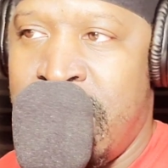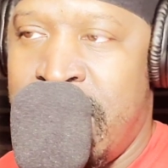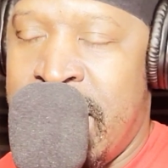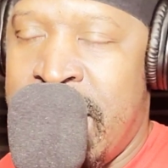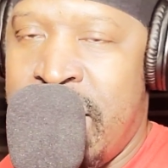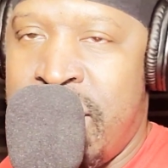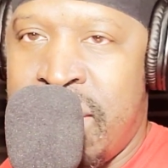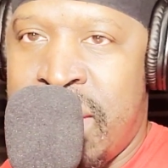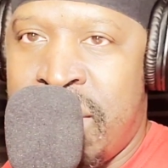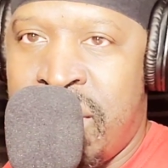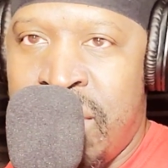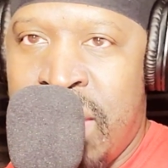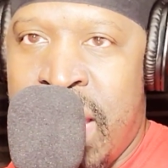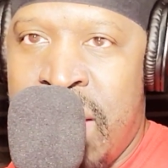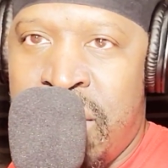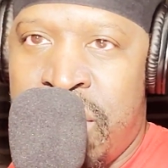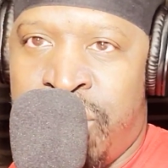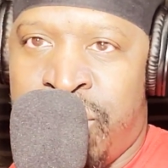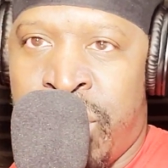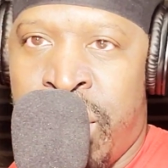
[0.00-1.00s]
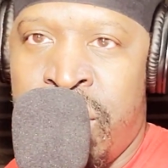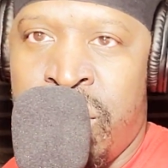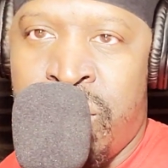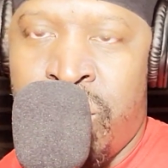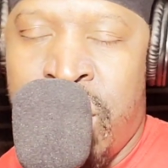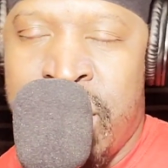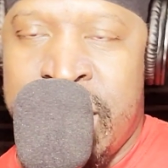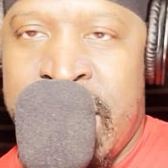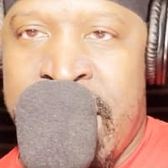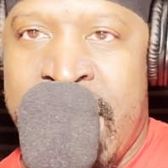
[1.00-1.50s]
She ain't the first
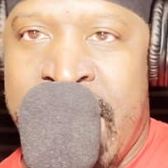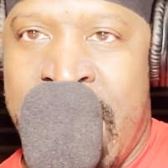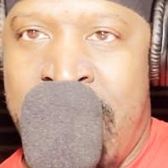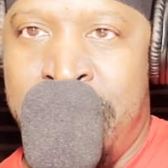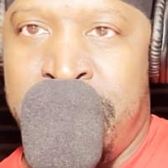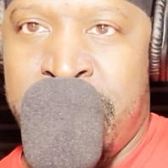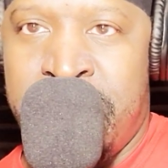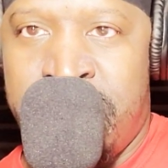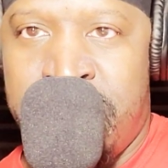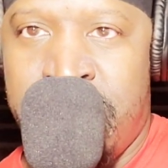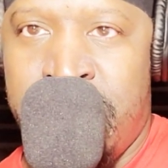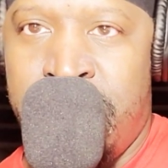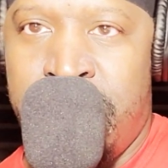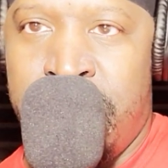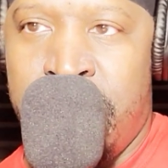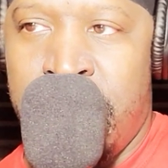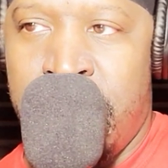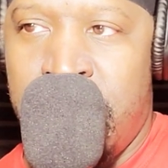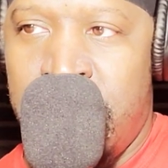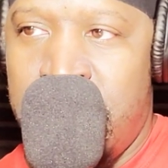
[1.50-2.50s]
one that happened to.